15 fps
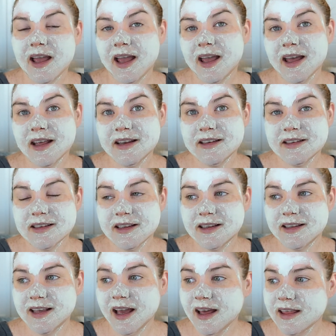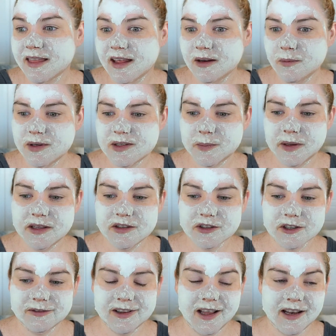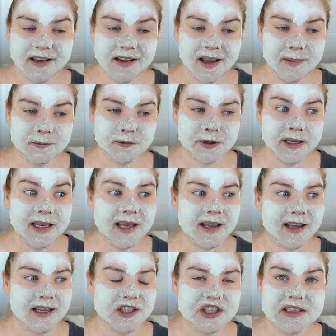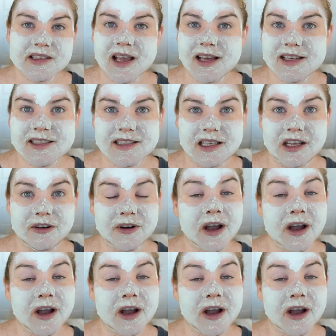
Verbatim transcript: And yeah, then we spend sort of a lot of time reading and just kind of sitting